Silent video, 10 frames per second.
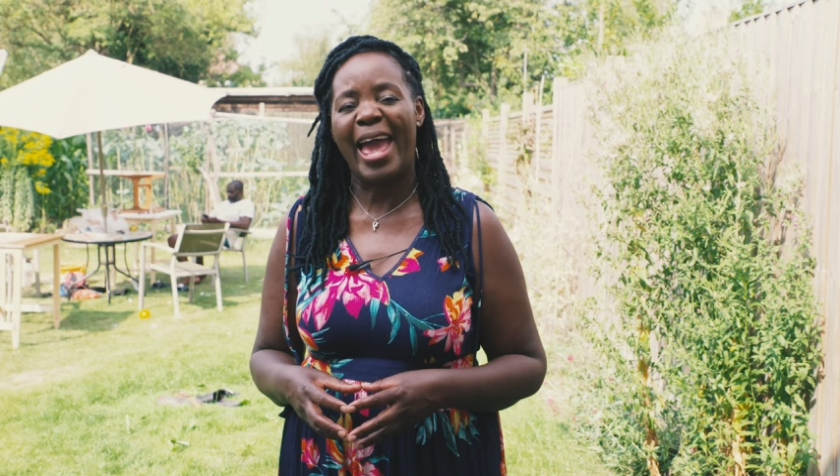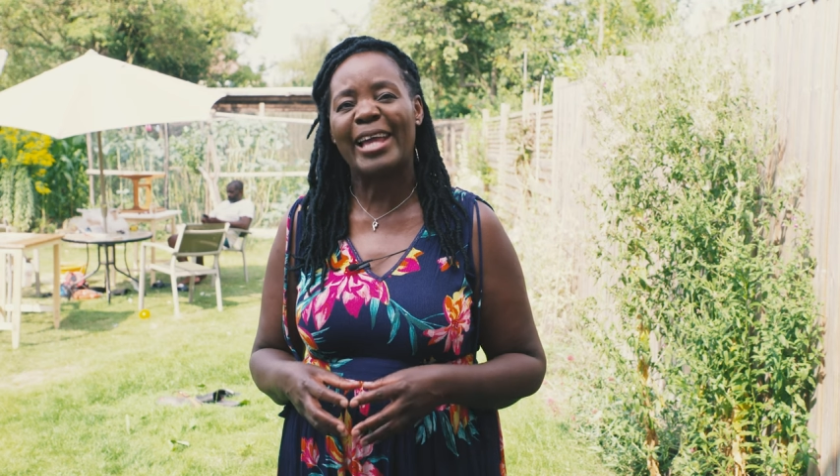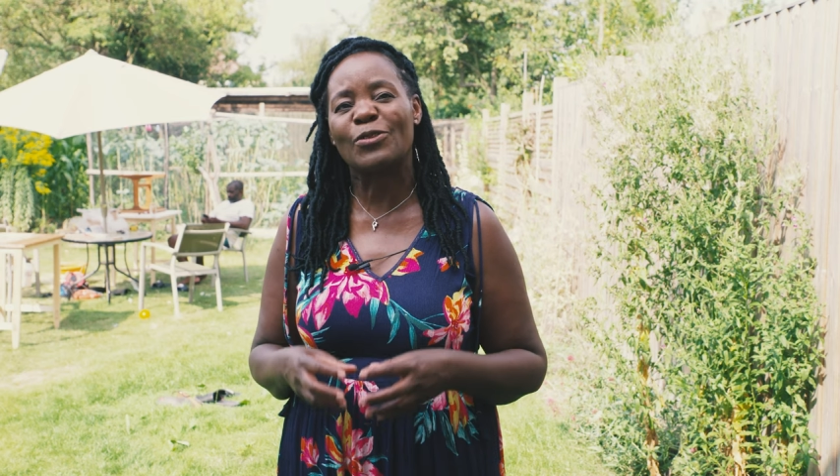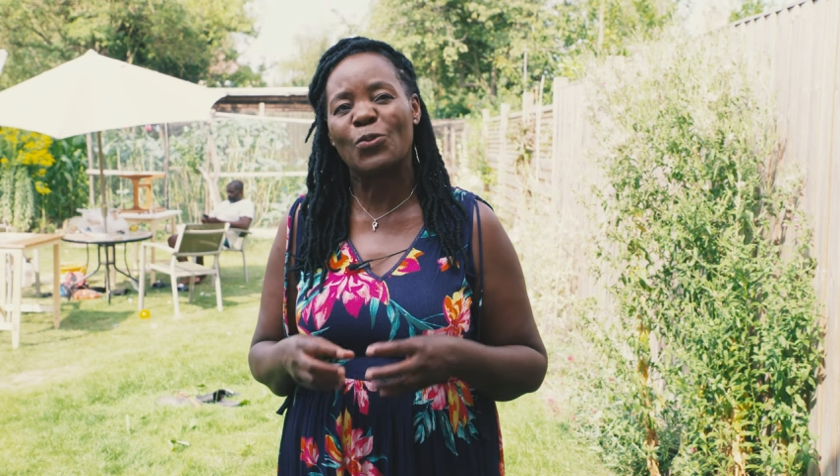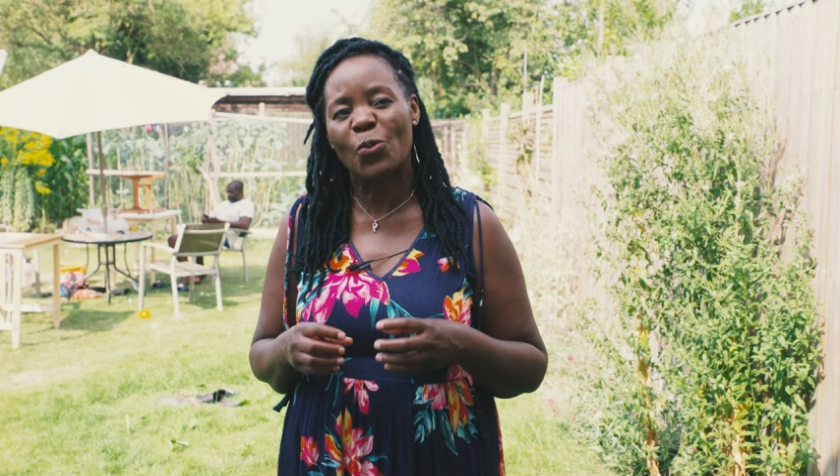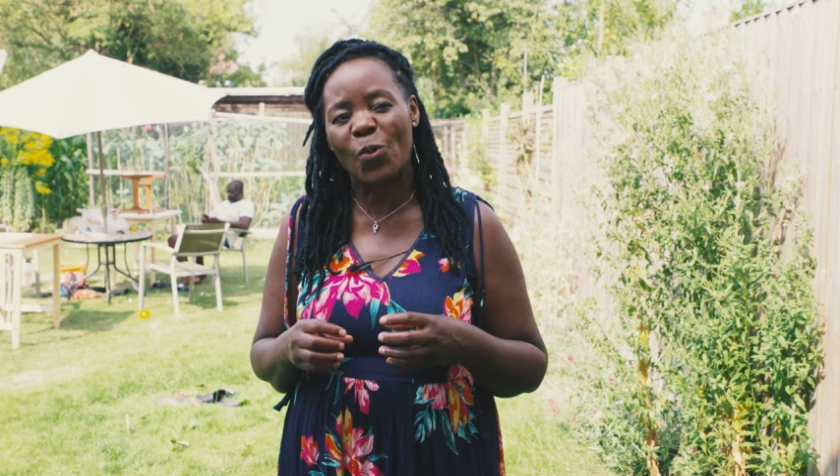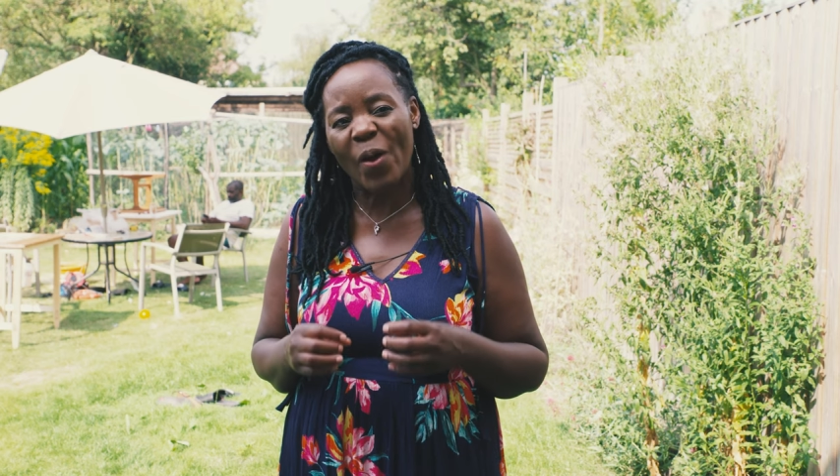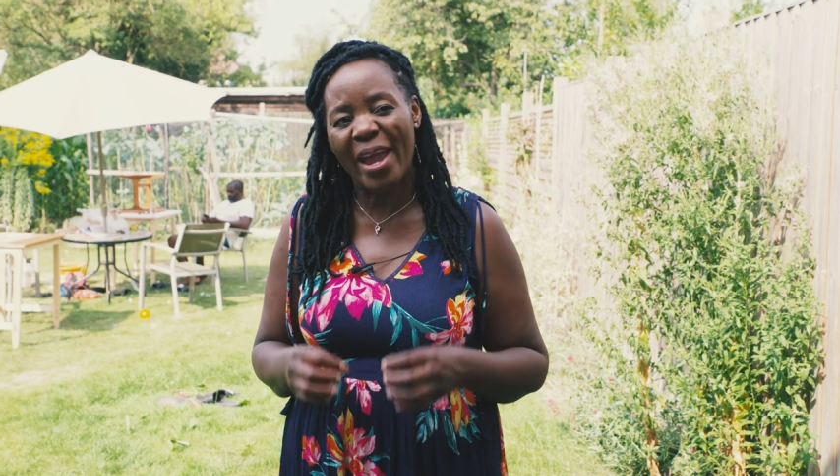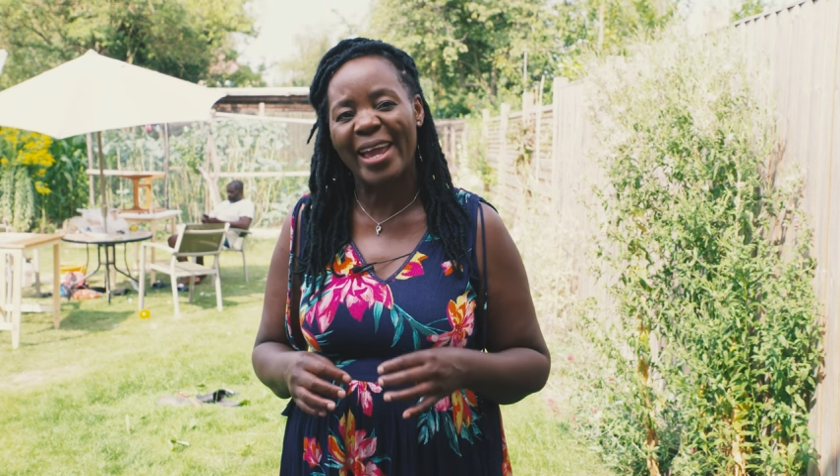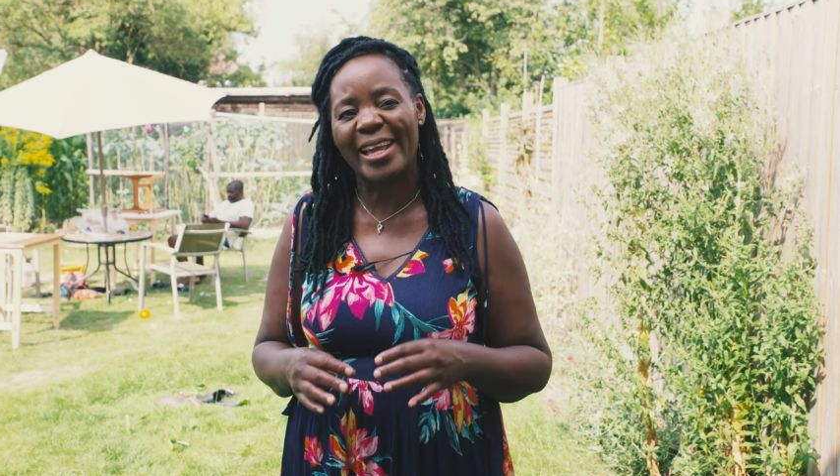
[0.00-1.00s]
And
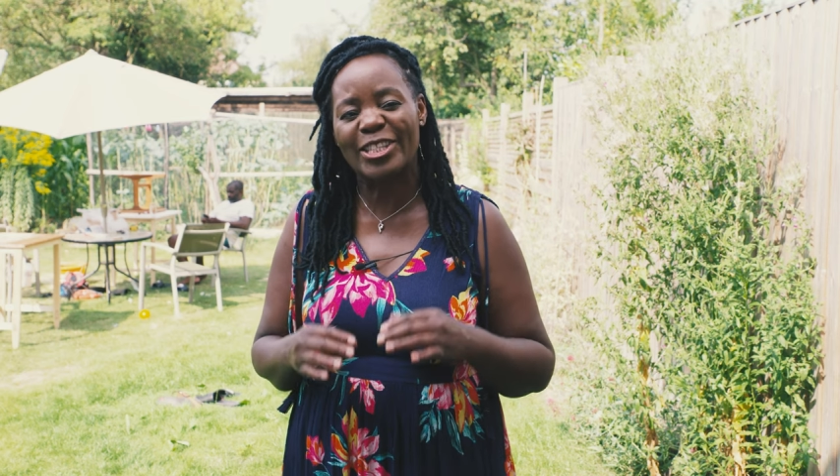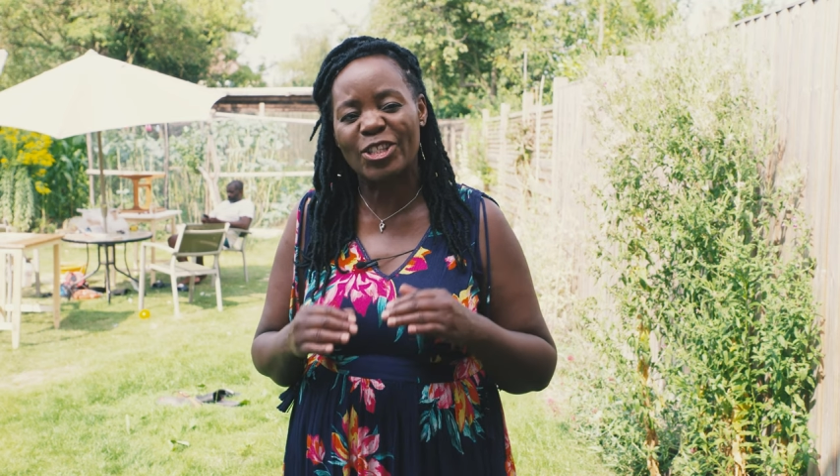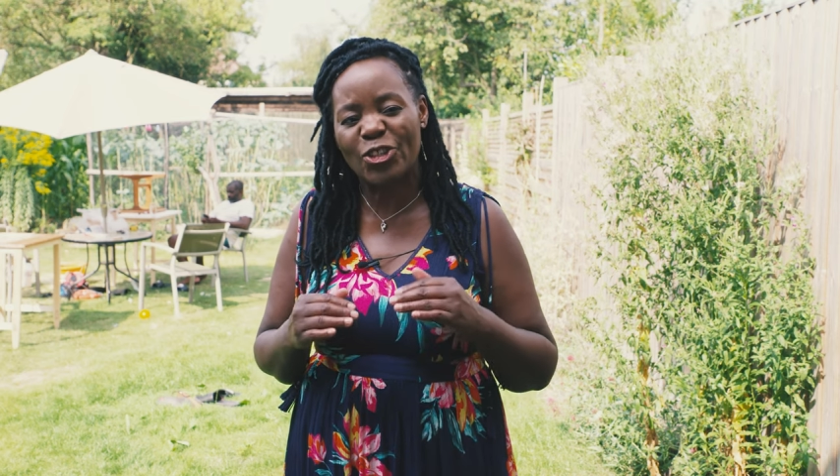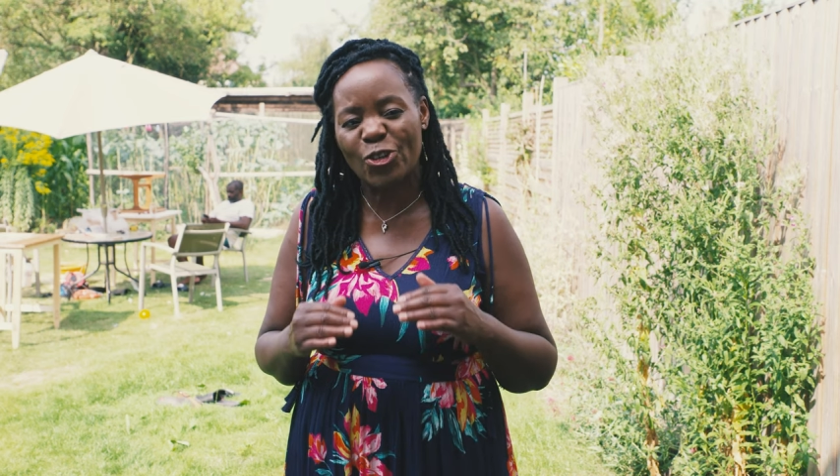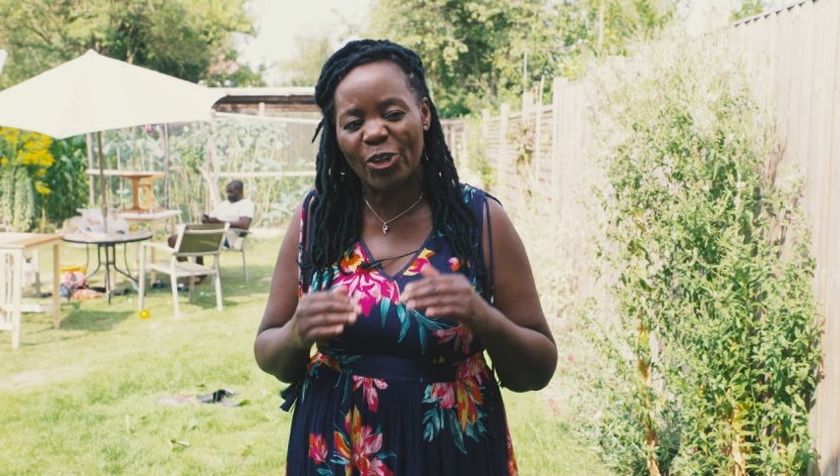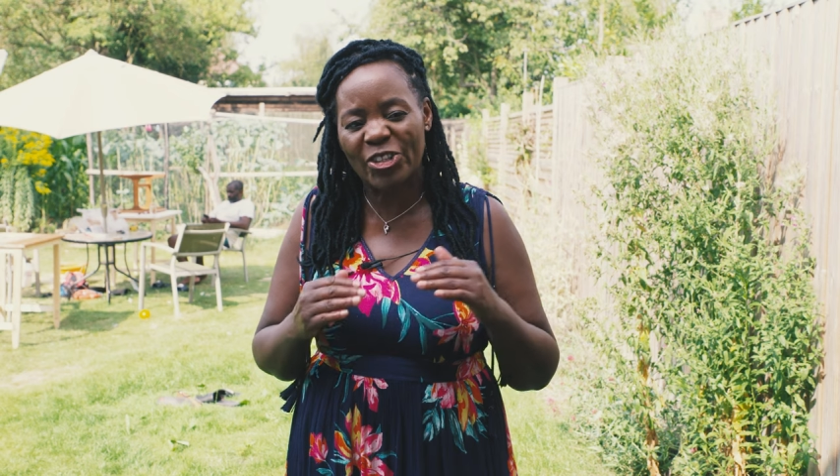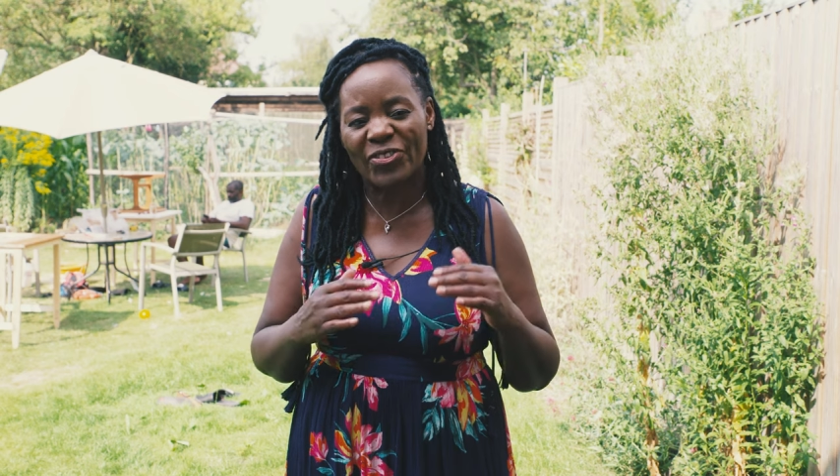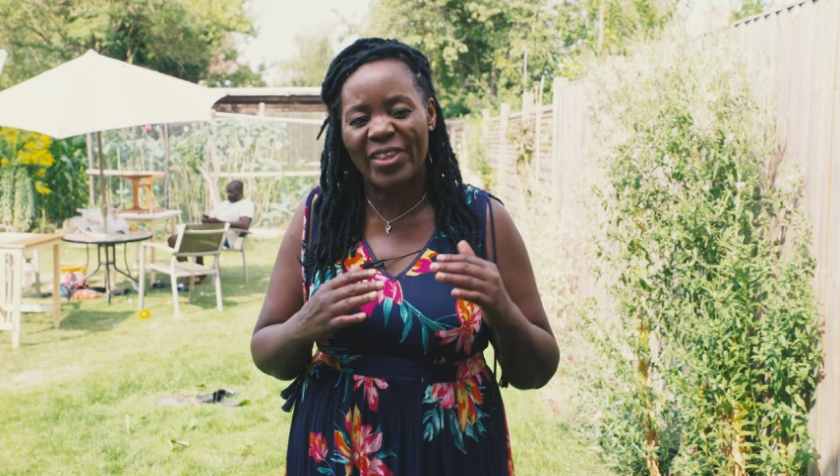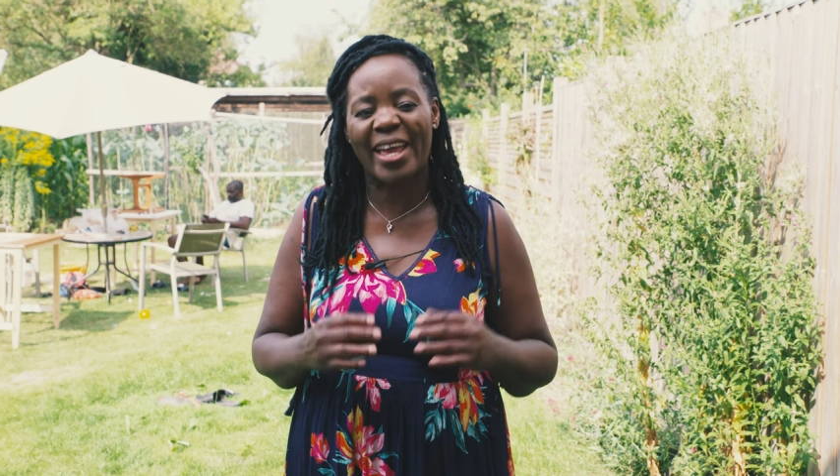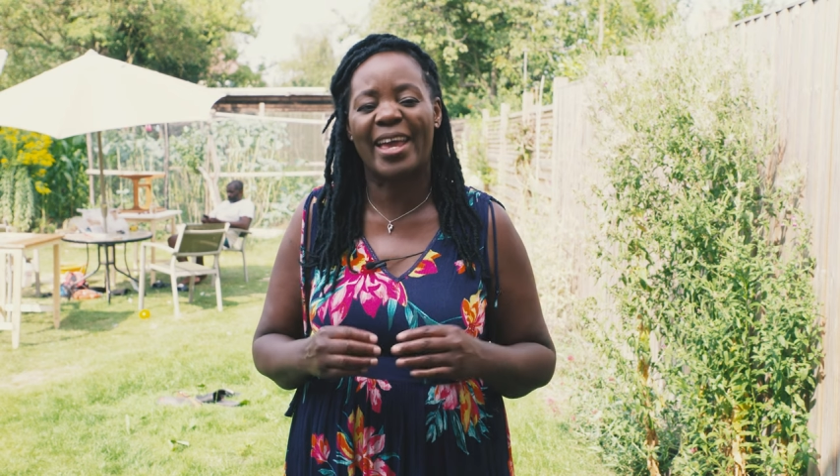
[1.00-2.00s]
where it's not
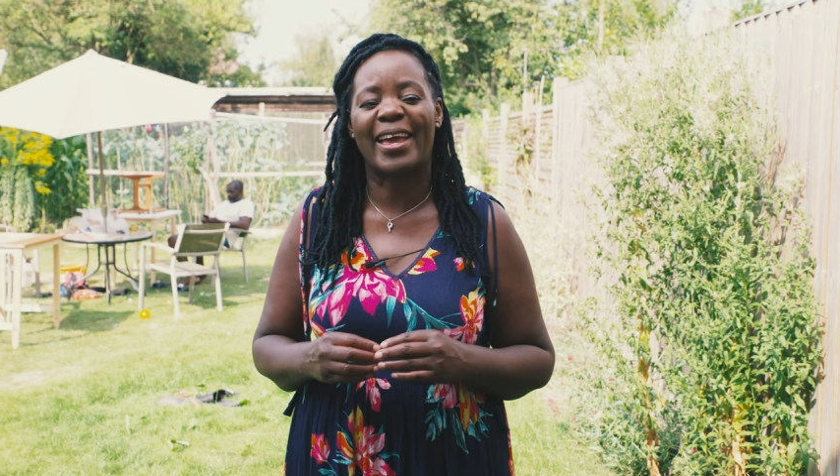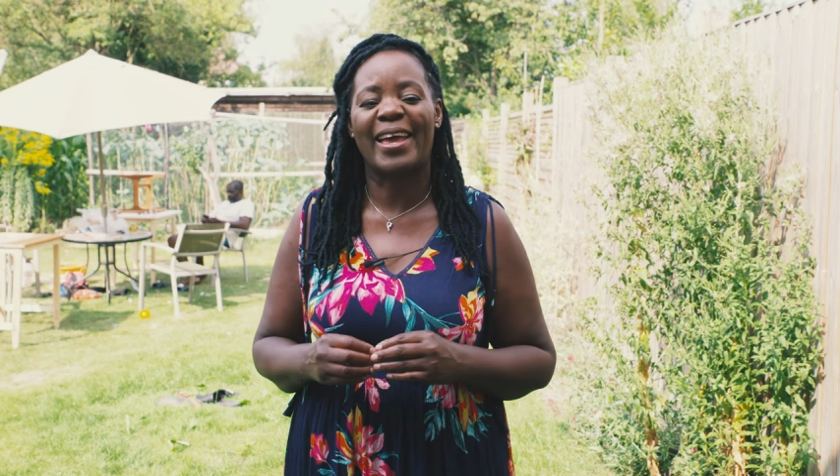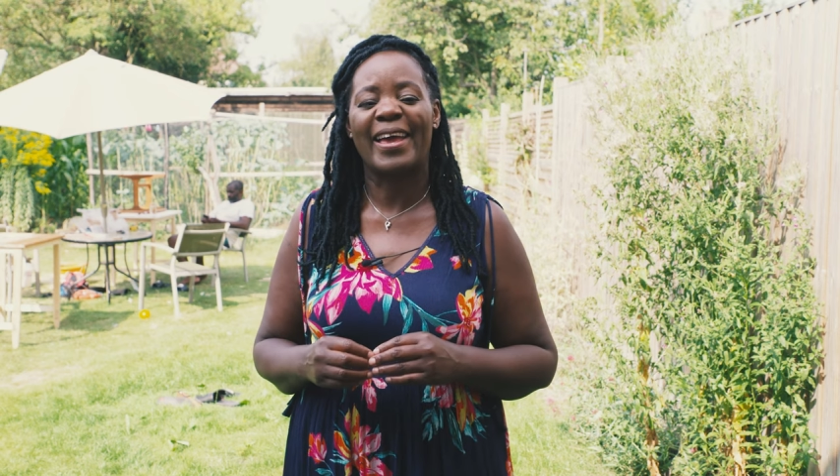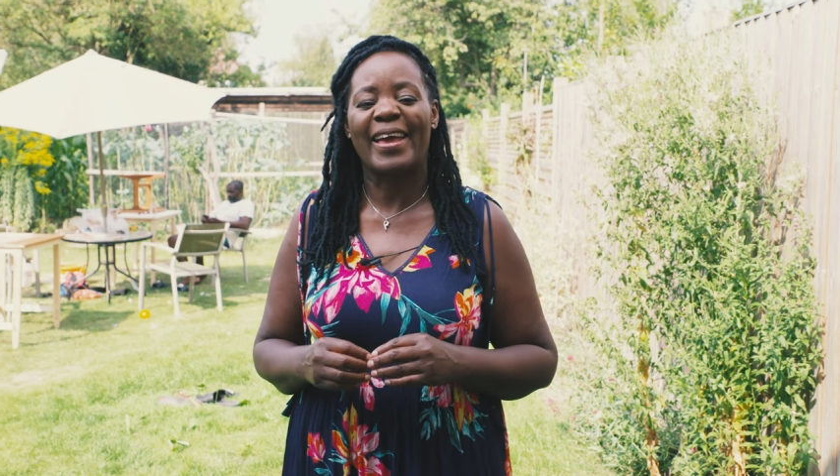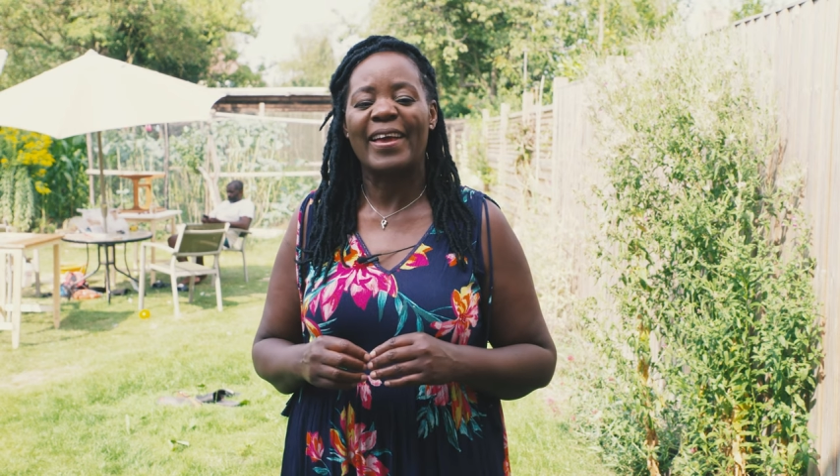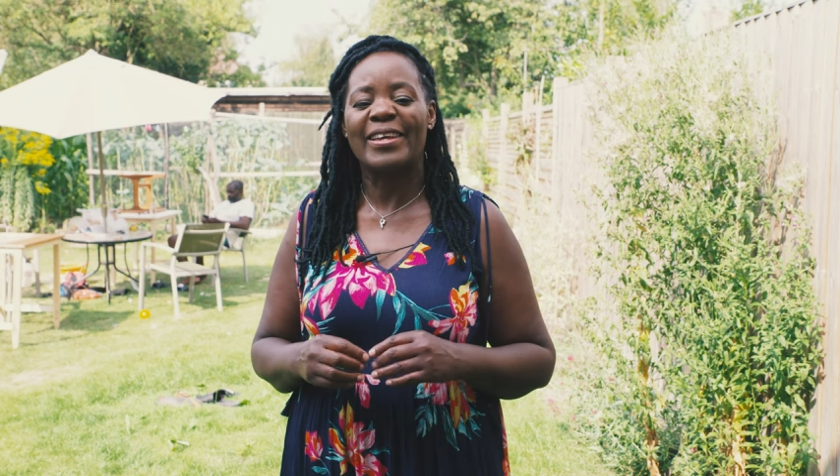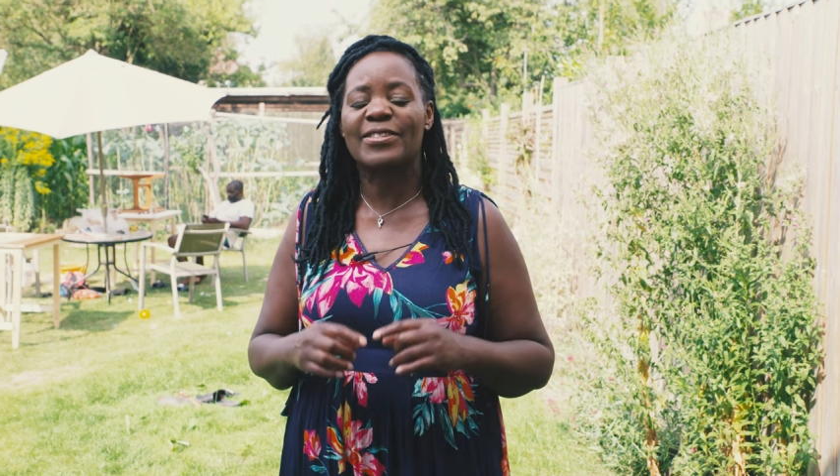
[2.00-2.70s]
there,